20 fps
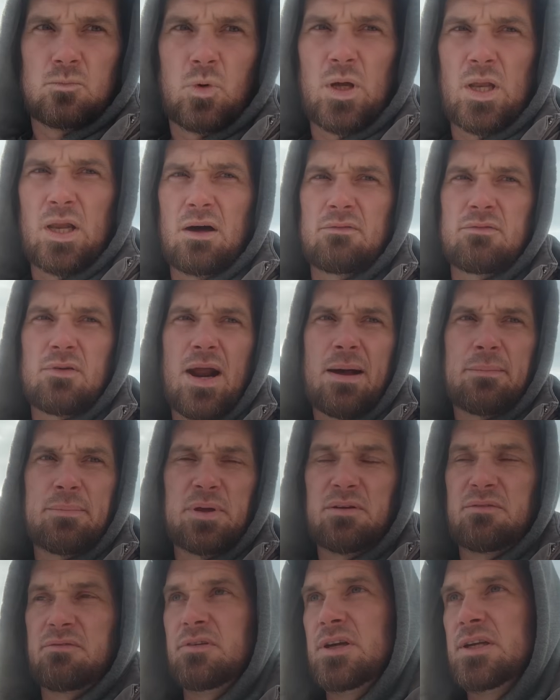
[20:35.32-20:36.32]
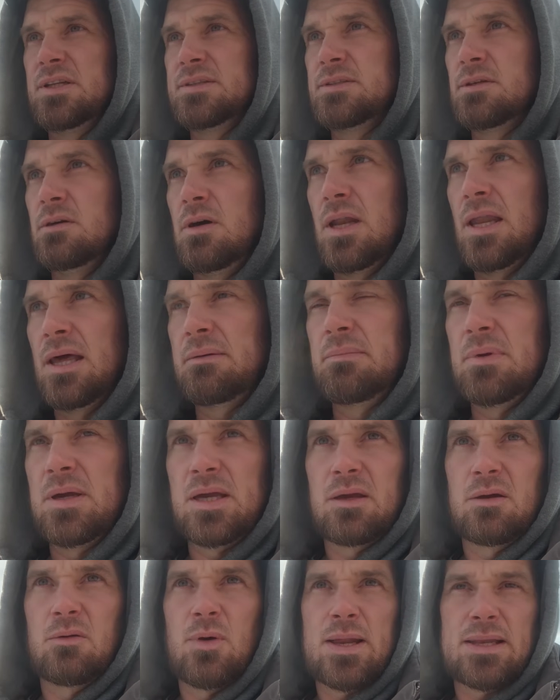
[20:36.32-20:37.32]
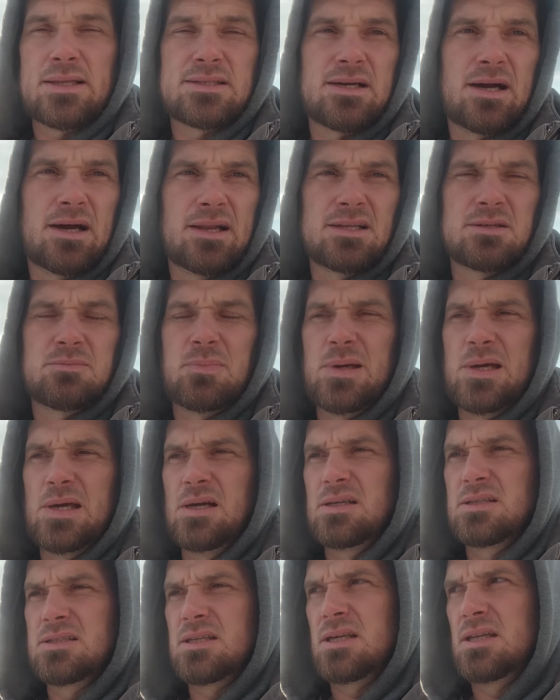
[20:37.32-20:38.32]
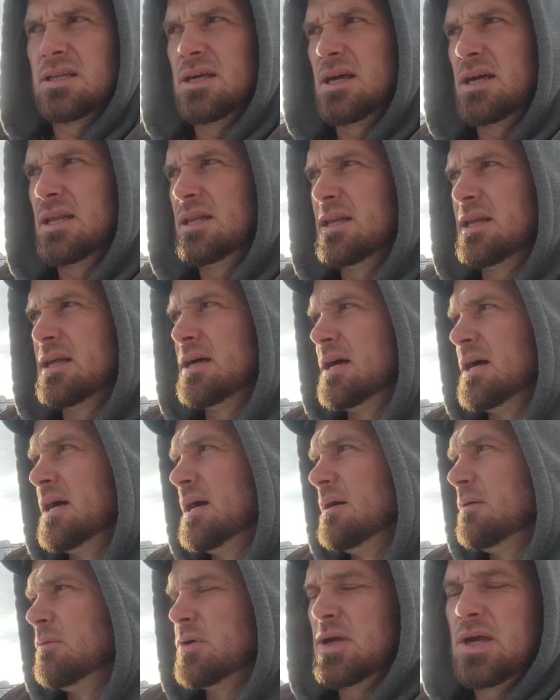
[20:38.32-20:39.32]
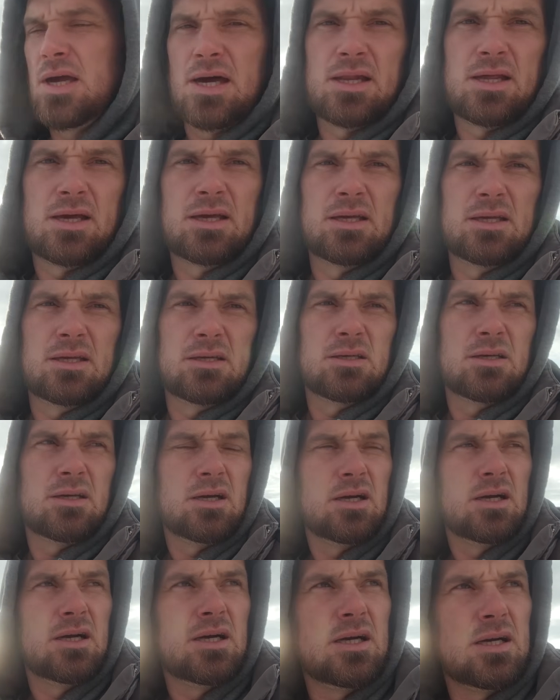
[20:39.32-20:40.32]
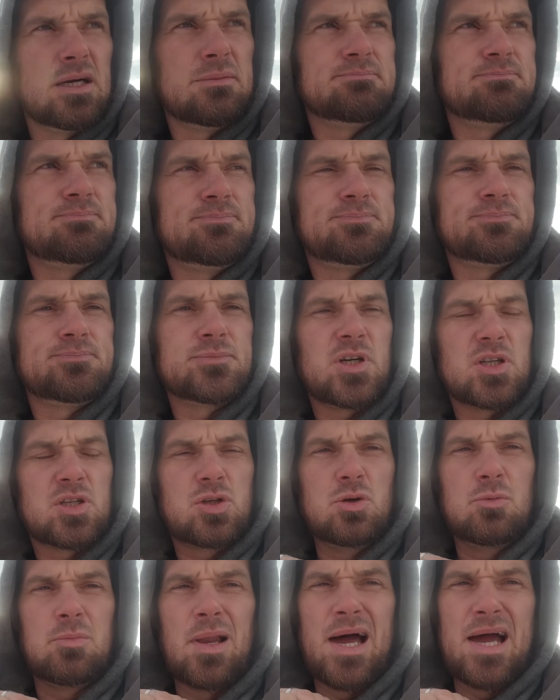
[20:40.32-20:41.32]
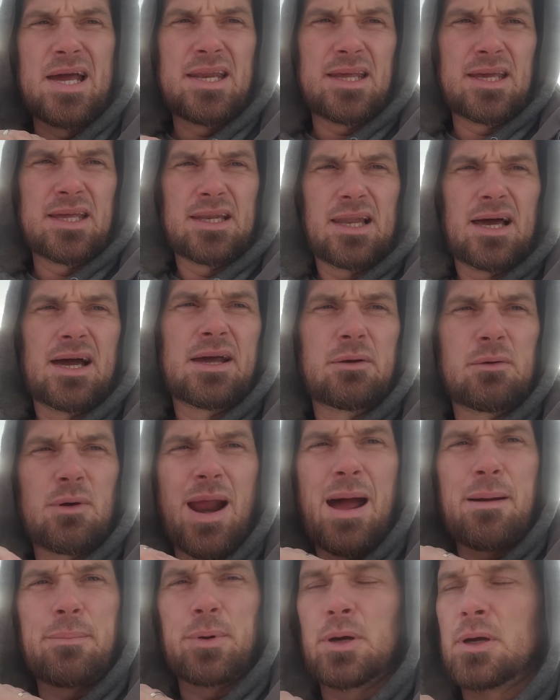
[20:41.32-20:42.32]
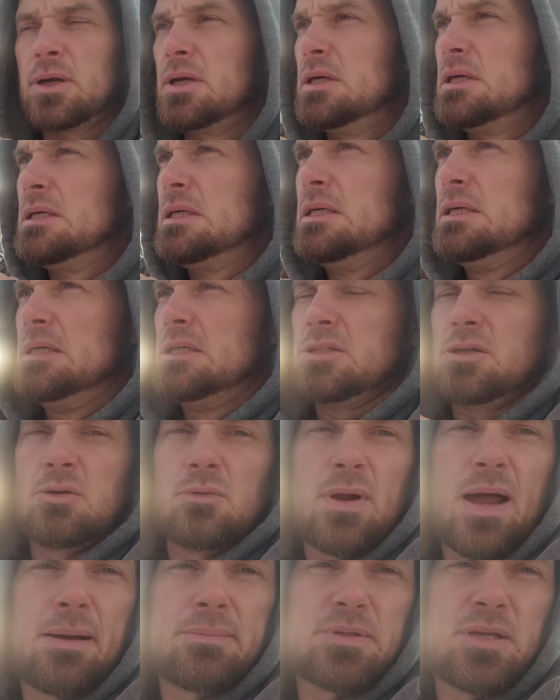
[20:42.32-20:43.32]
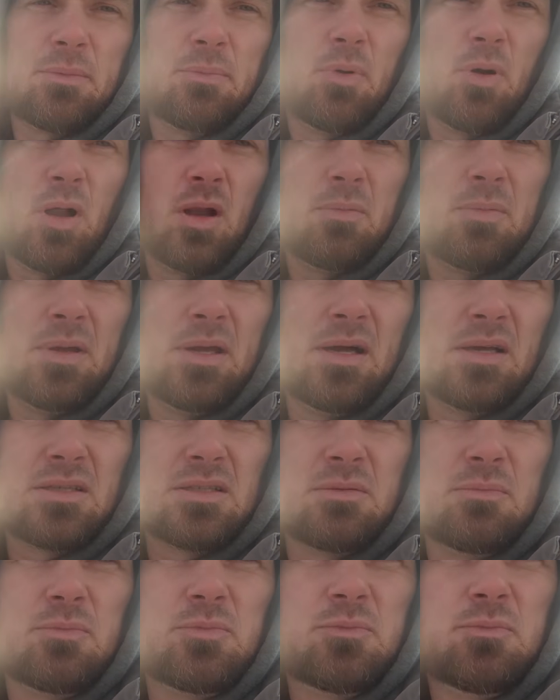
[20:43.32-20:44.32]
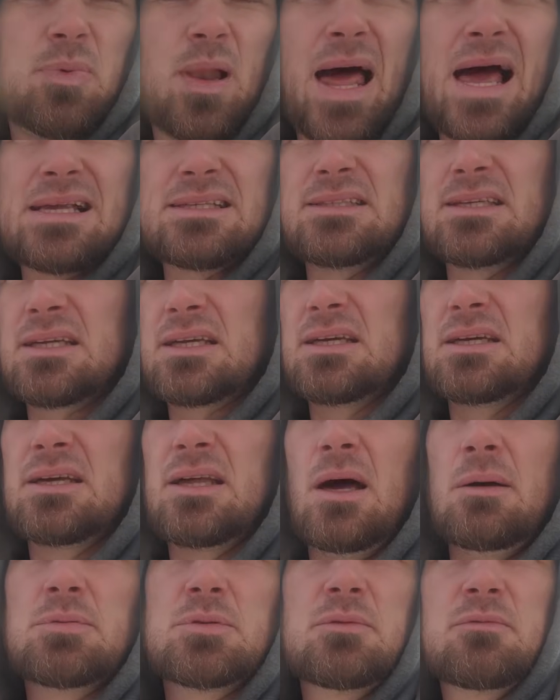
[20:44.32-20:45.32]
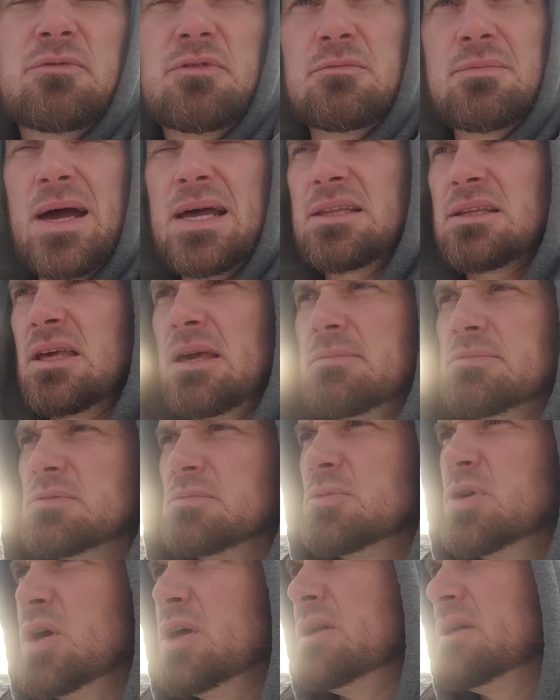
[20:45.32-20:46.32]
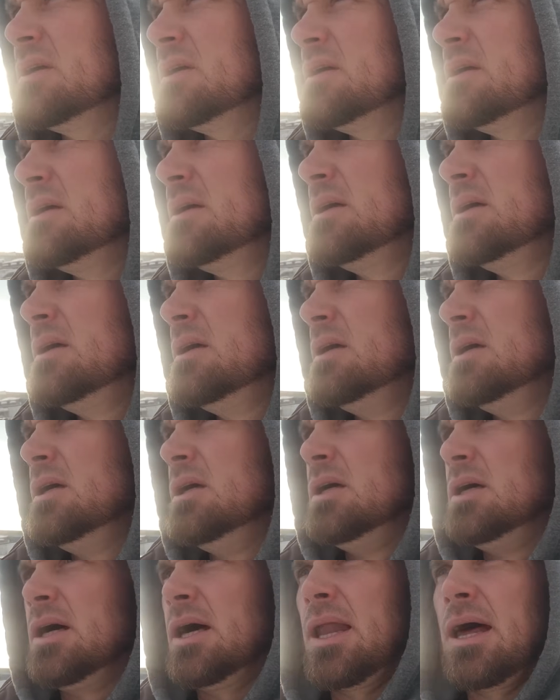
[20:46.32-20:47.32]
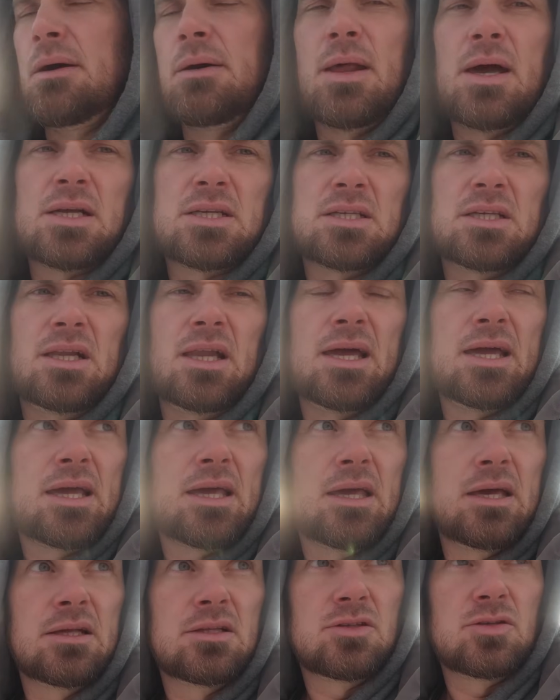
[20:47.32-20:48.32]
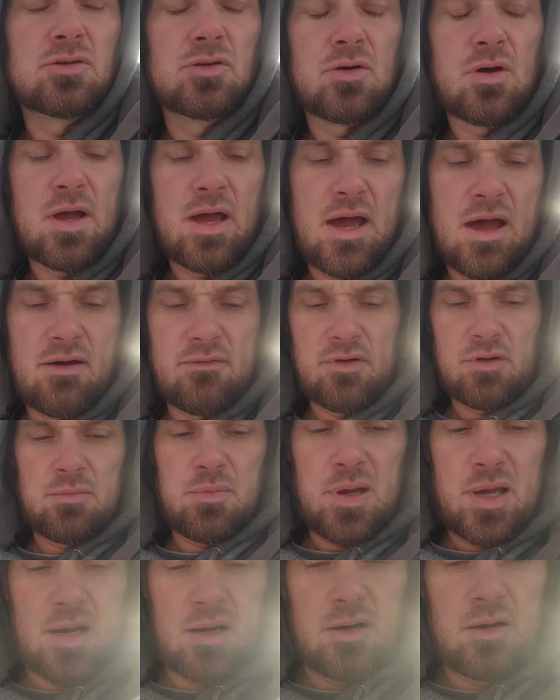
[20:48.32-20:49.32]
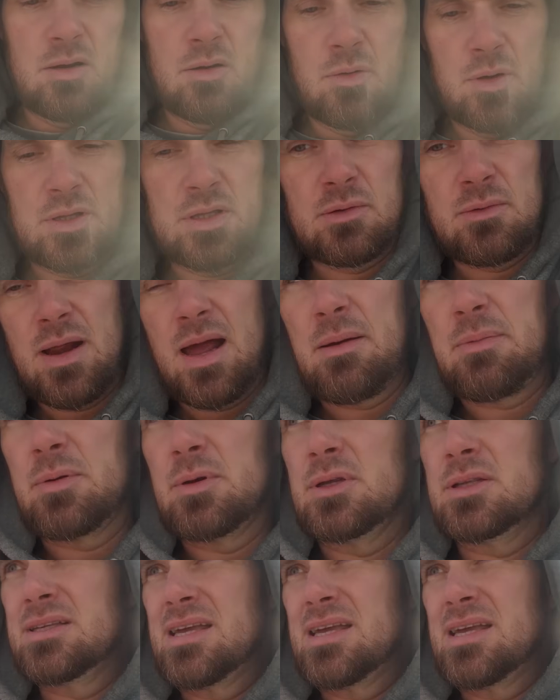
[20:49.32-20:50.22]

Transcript: We love wrapping feed, so I like making wet silage bales, and then we had a tube line inline wrapper. So it wraps up all the bales in plastic, helps them ferment, keeps them good. And I would actually like to have a baler with the wrapper